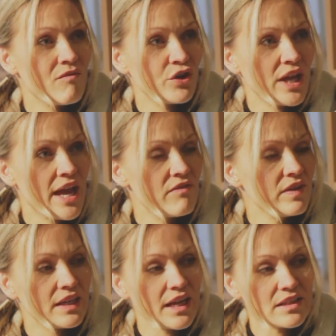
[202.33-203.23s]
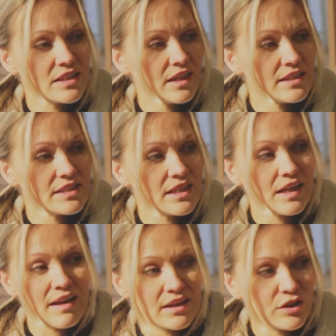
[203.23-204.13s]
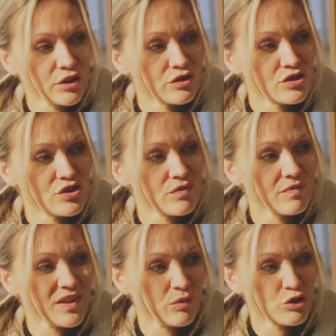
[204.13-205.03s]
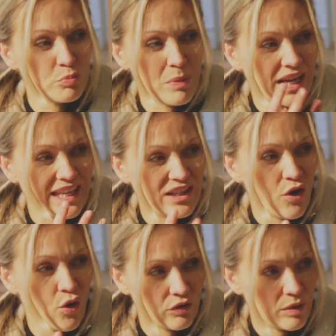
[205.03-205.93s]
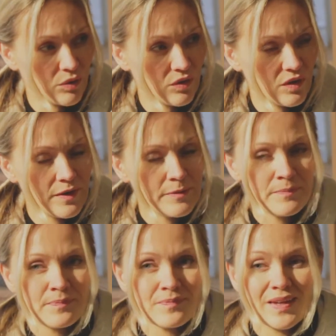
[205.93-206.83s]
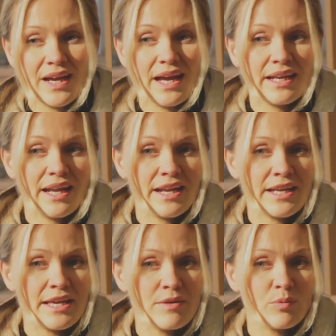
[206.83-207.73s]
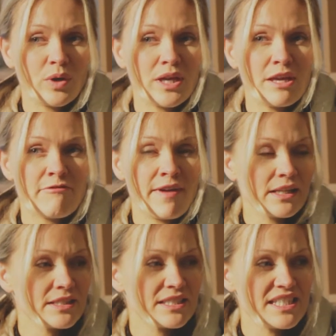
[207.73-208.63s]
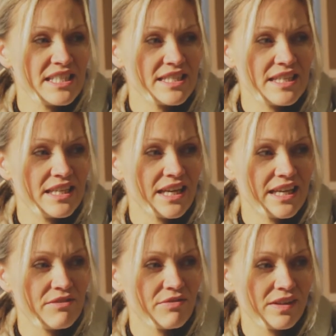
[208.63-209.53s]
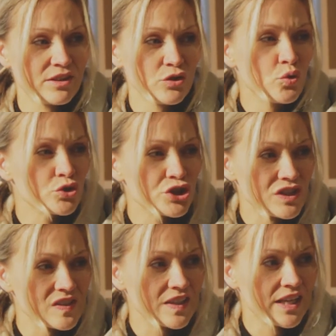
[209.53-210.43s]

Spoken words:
very heavy catalytic lacquers that were smelling horrible, and he felt dizzy, he felt nauseous,